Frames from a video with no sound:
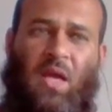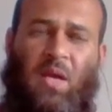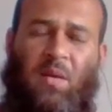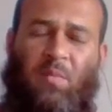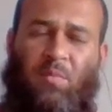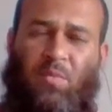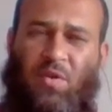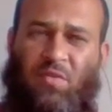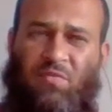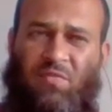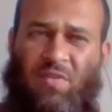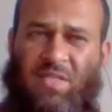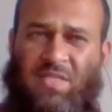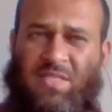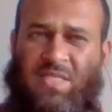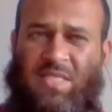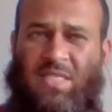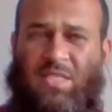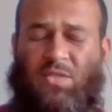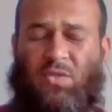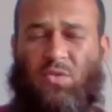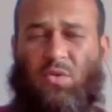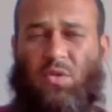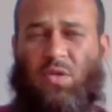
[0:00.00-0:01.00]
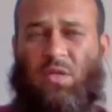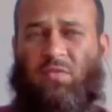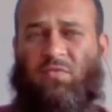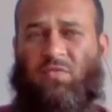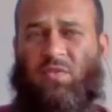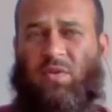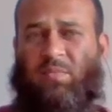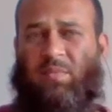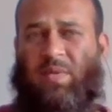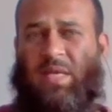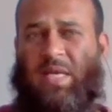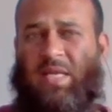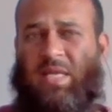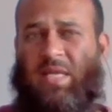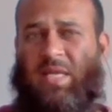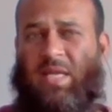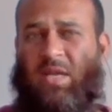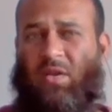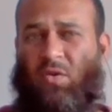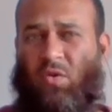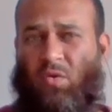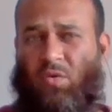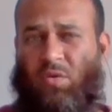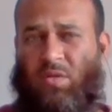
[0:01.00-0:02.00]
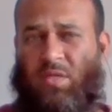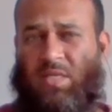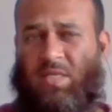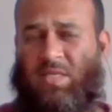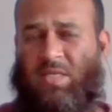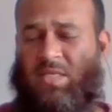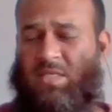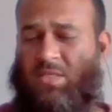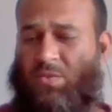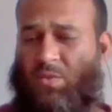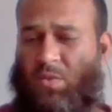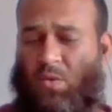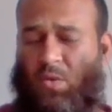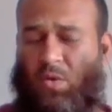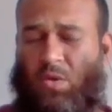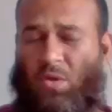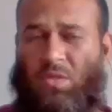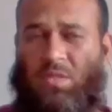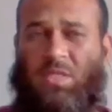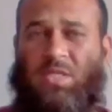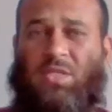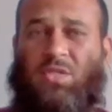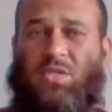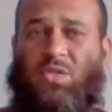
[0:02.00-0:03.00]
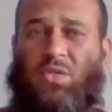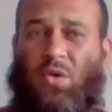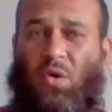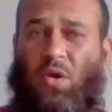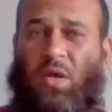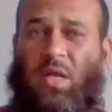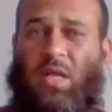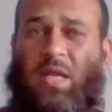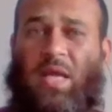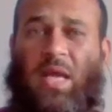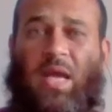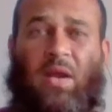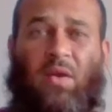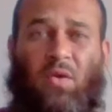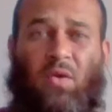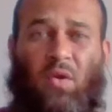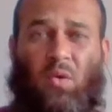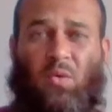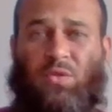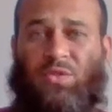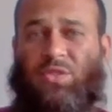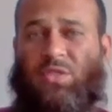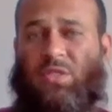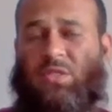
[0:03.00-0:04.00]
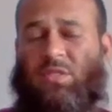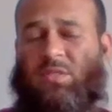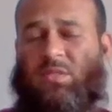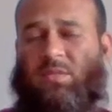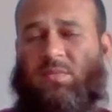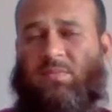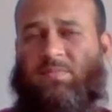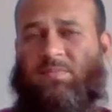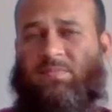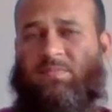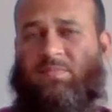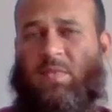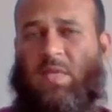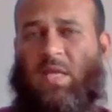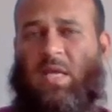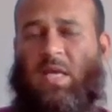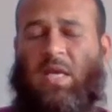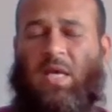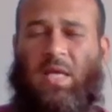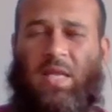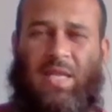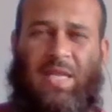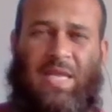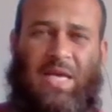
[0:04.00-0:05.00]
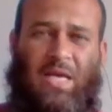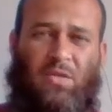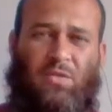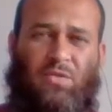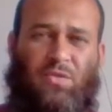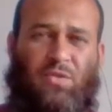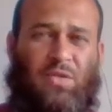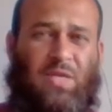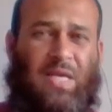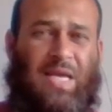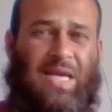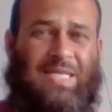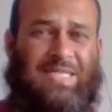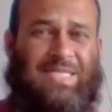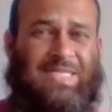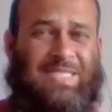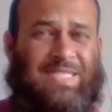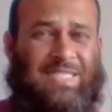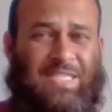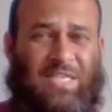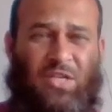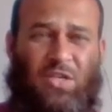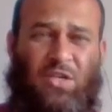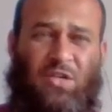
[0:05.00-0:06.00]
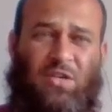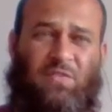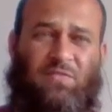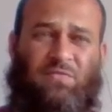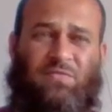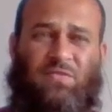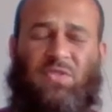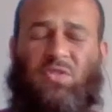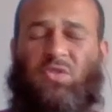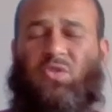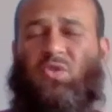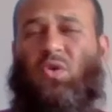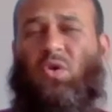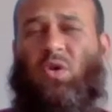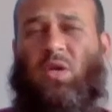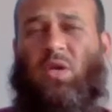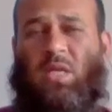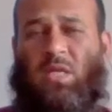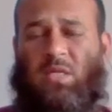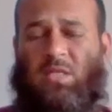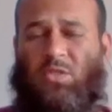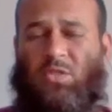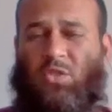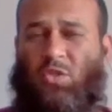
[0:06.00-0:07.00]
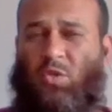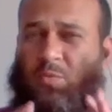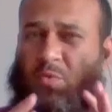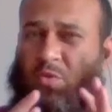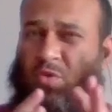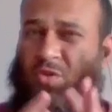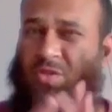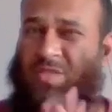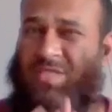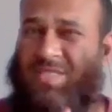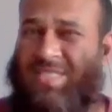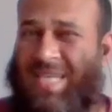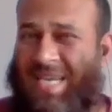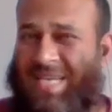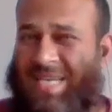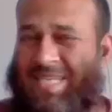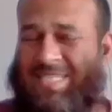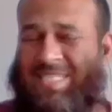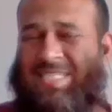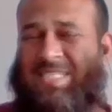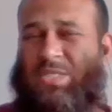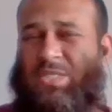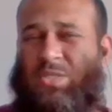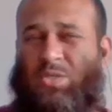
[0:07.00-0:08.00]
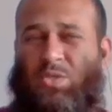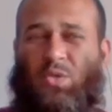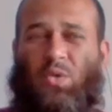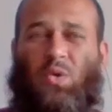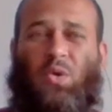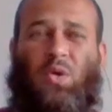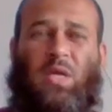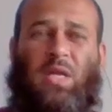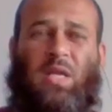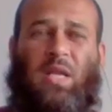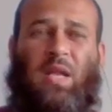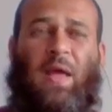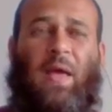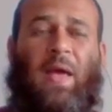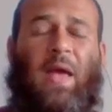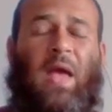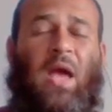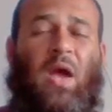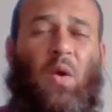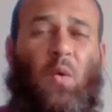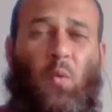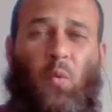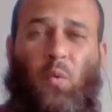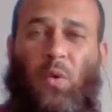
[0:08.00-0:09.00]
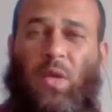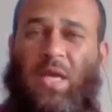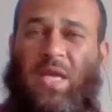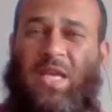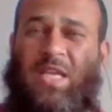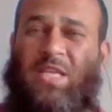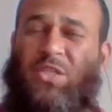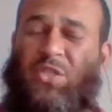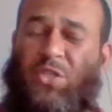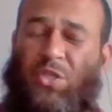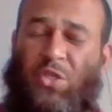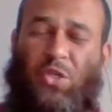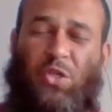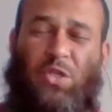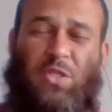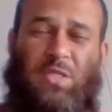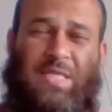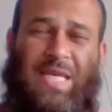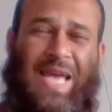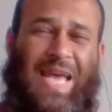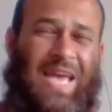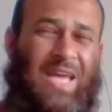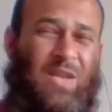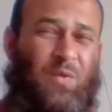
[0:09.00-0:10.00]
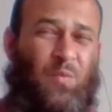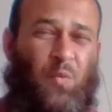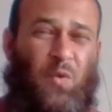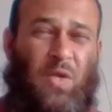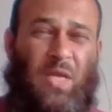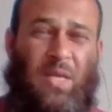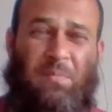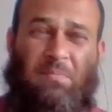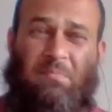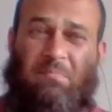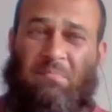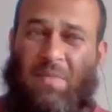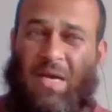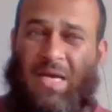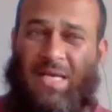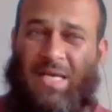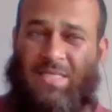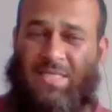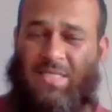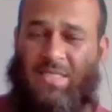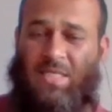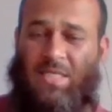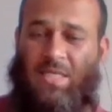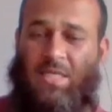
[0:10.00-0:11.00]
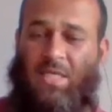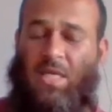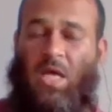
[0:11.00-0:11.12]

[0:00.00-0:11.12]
Preventing soil from getting eroded is called soil erosion. Now, to conserve soil, to protect soil, we should and we must